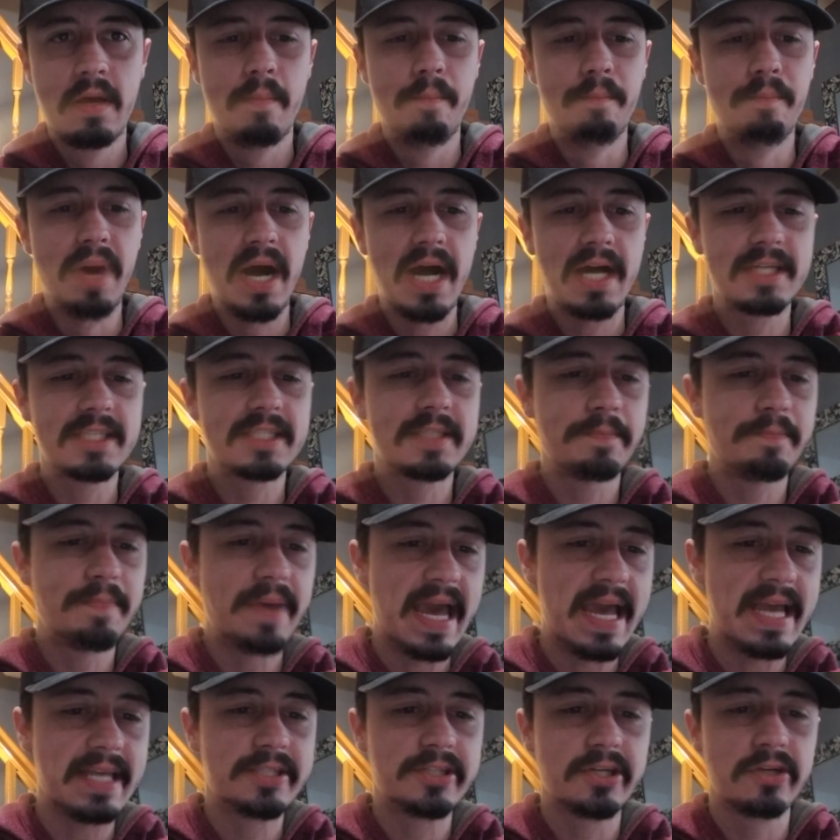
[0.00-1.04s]
Bucks,
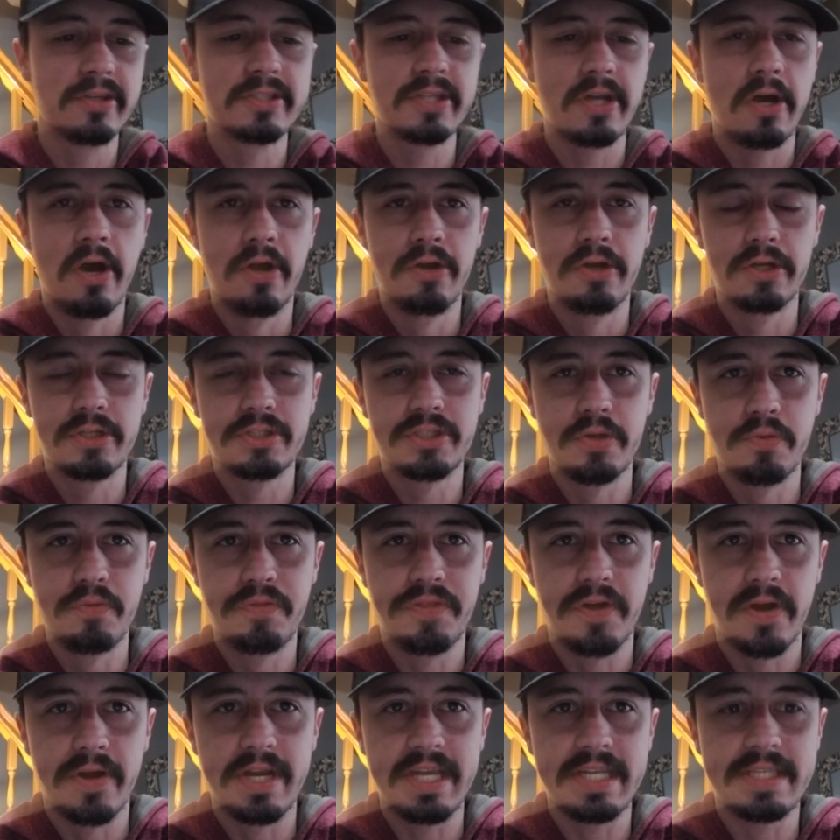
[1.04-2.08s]
Pacers, under
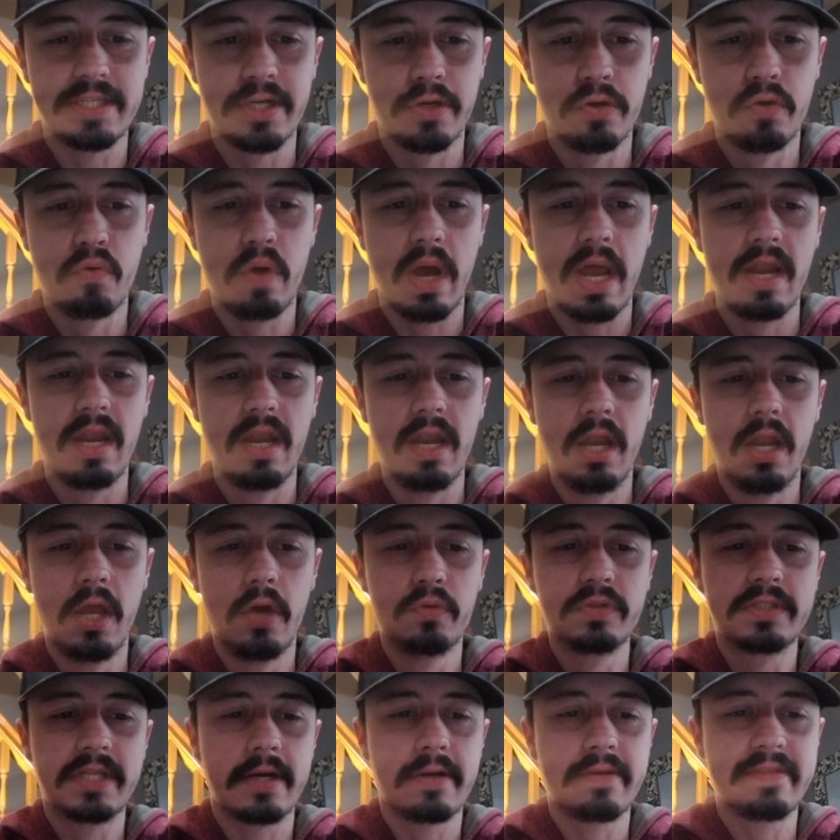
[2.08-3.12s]
232,
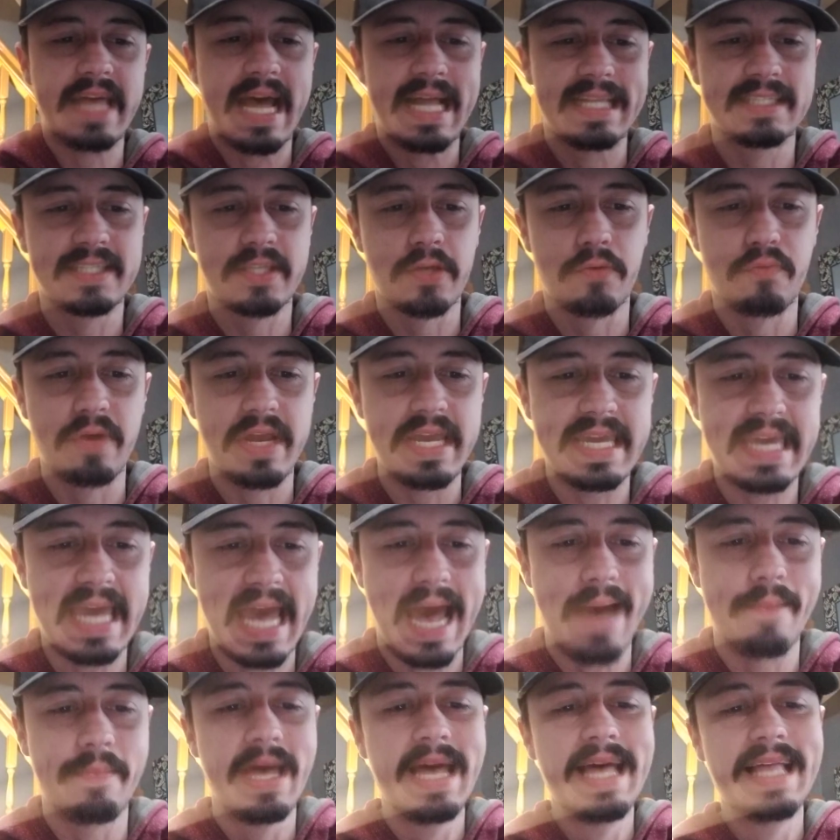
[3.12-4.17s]
loser. That's the
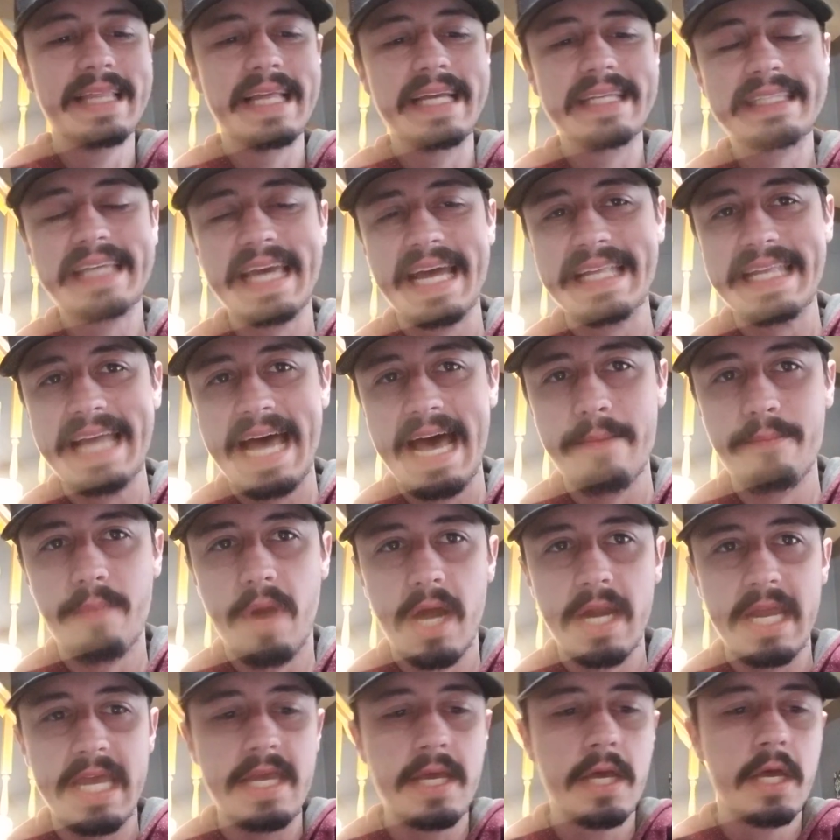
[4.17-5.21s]
recap. Let's get that
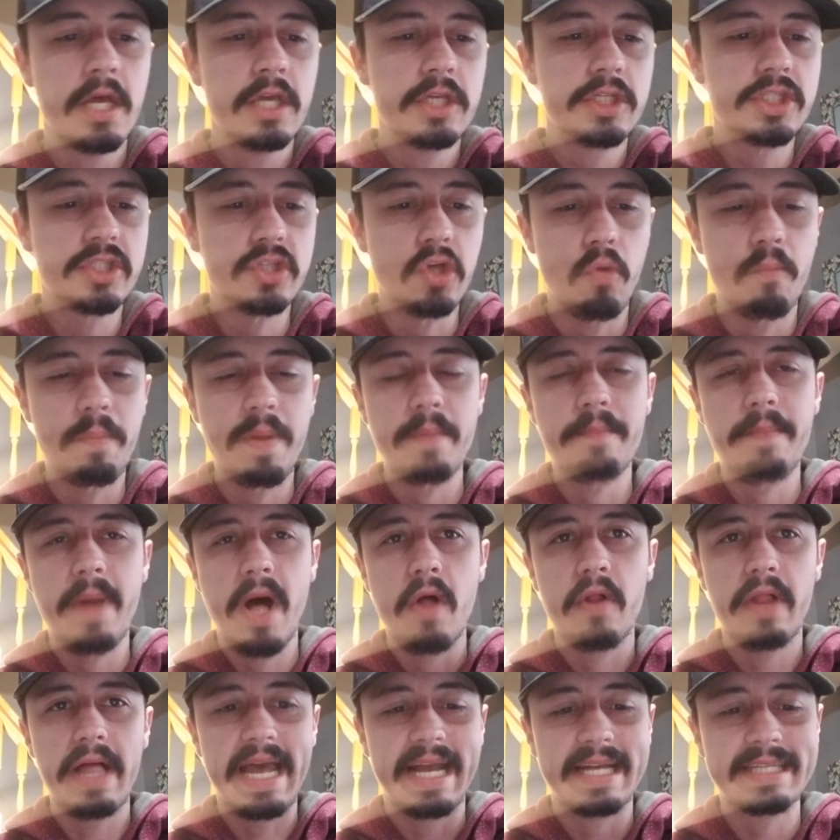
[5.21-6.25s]
money. Super
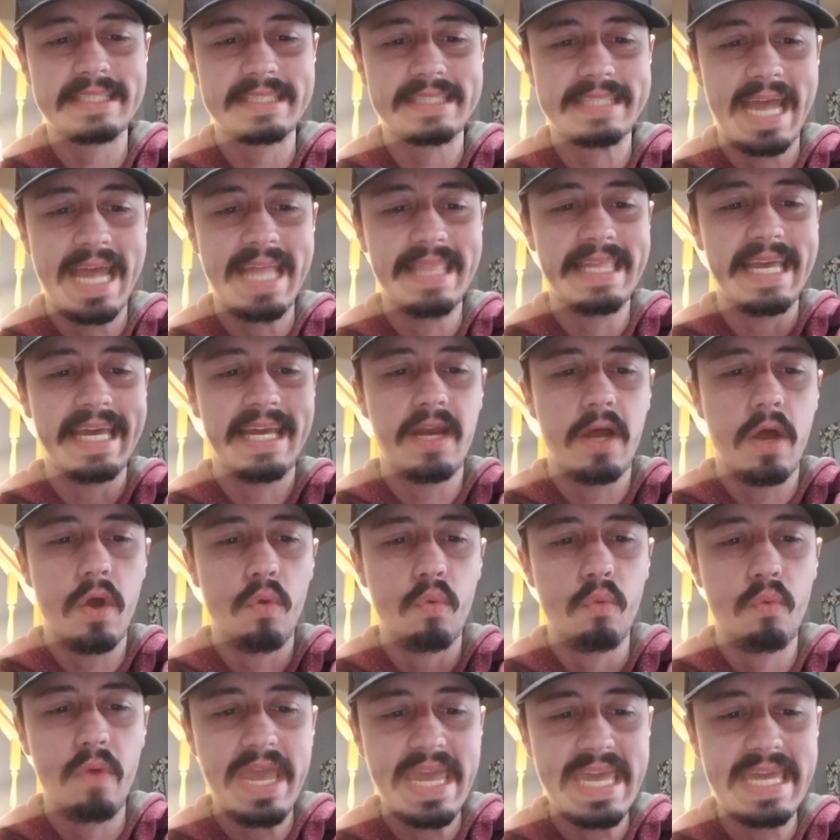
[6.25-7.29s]
Bowl extended
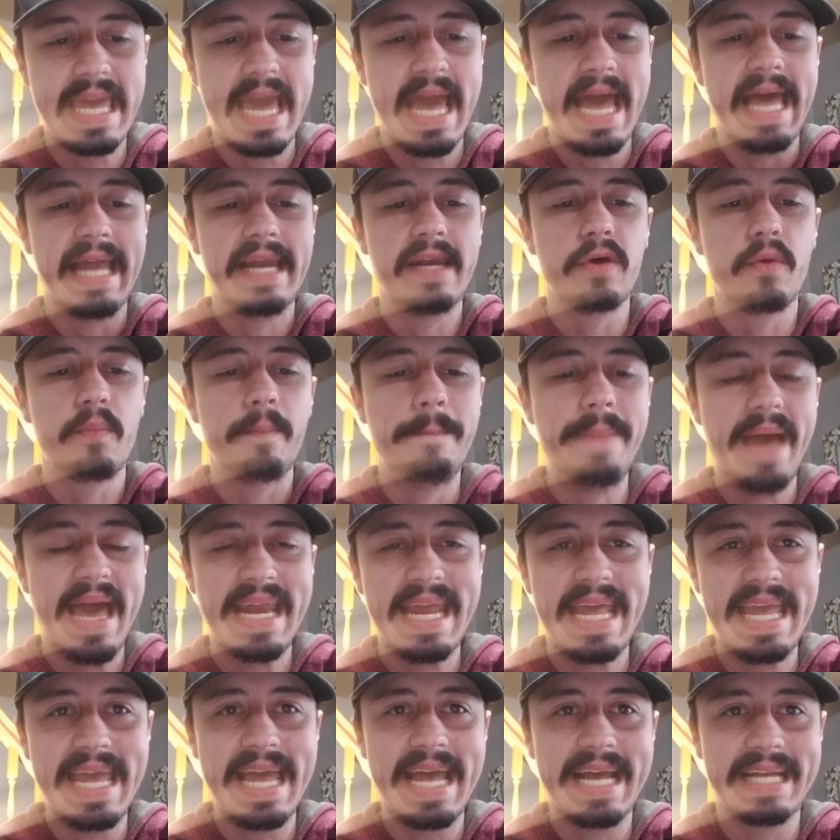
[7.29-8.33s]
weekend.
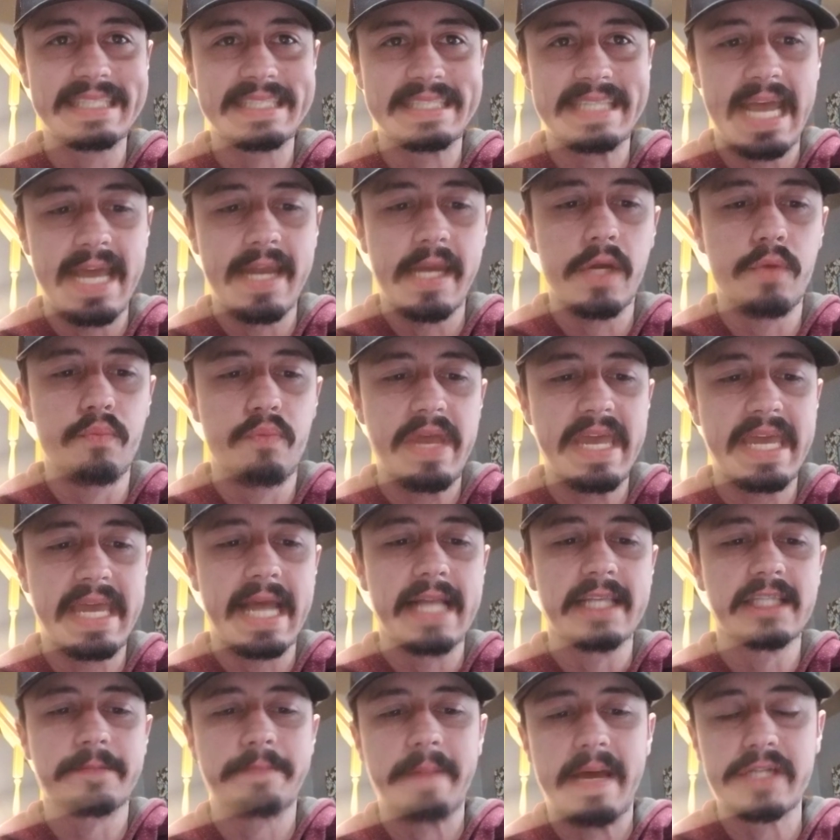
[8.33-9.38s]
Benny, extended
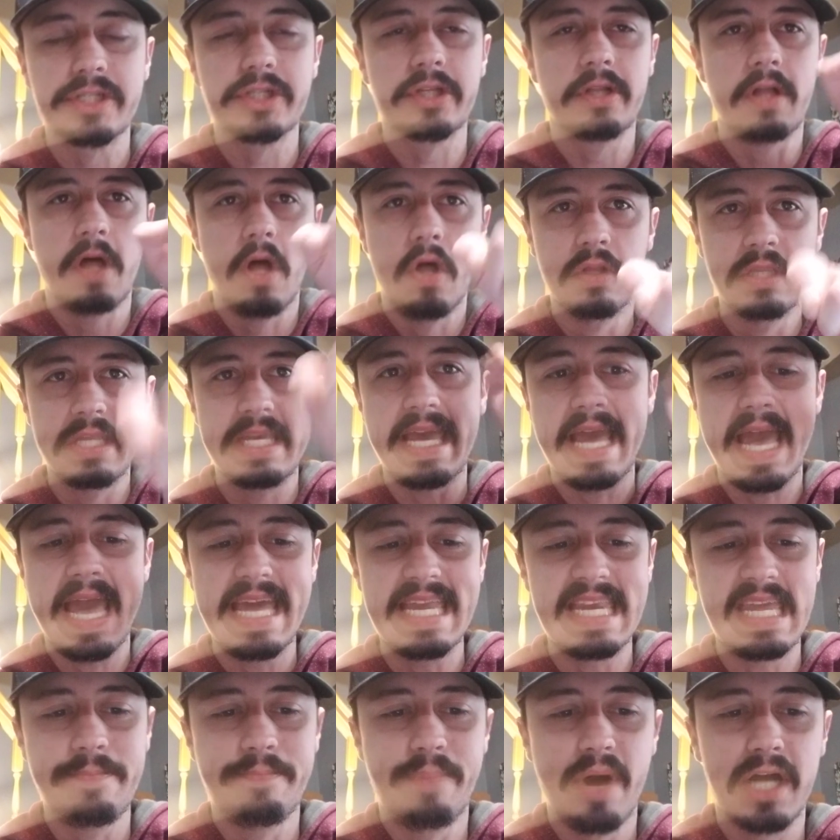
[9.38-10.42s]
weekend special, only
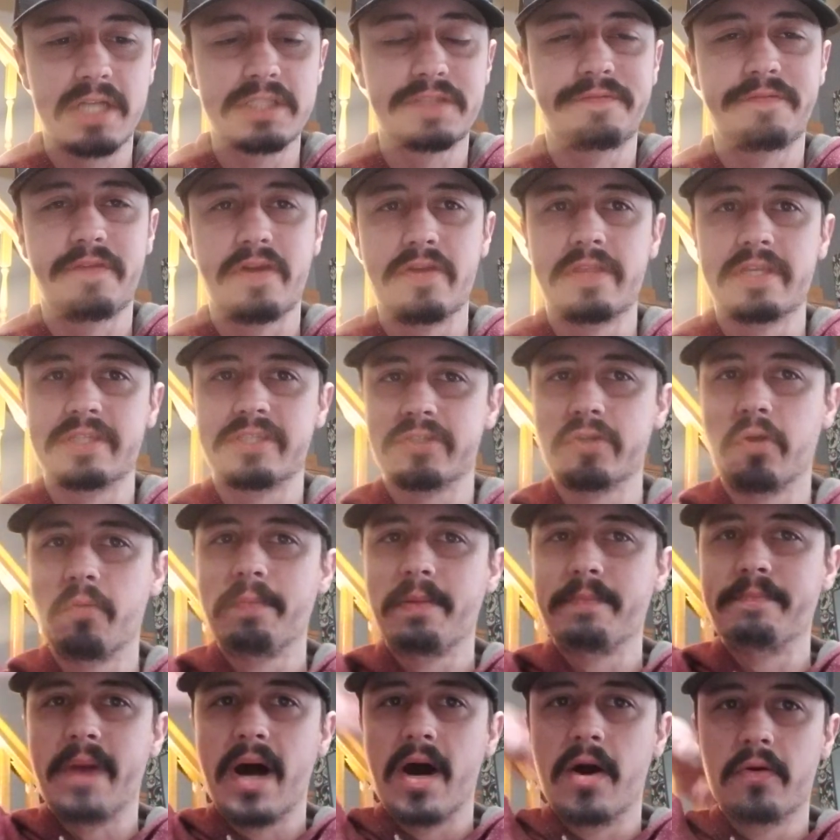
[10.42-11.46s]
$80 for the
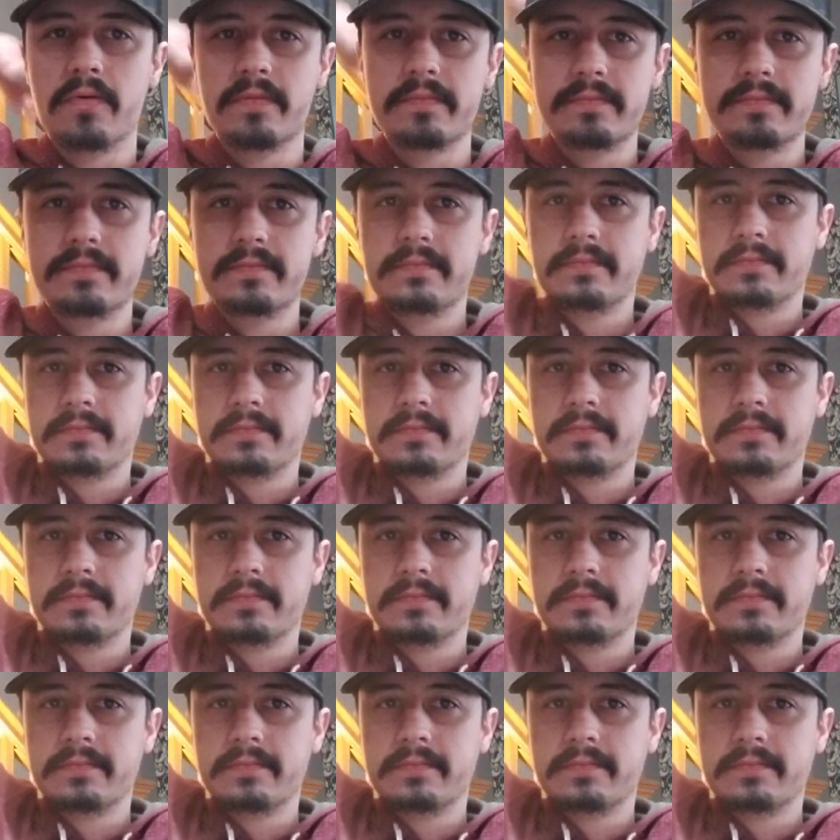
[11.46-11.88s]
Super Bowl.